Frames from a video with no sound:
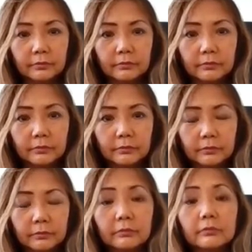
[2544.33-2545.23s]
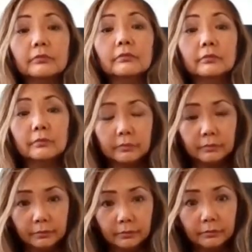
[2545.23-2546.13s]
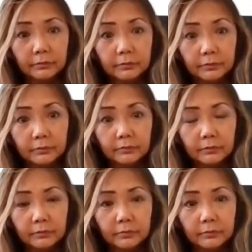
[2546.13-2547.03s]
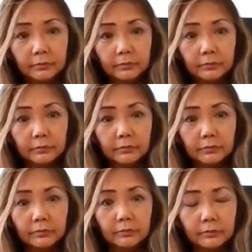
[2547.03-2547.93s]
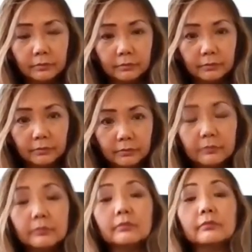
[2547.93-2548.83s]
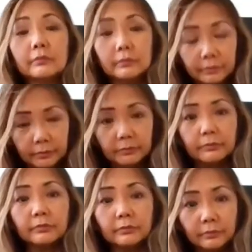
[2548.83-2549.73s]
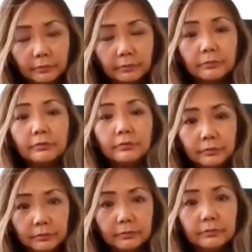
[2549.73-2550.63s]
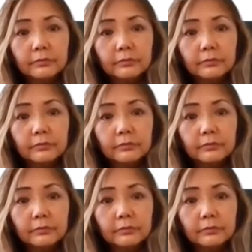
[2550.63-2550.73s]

The person shown says nothing.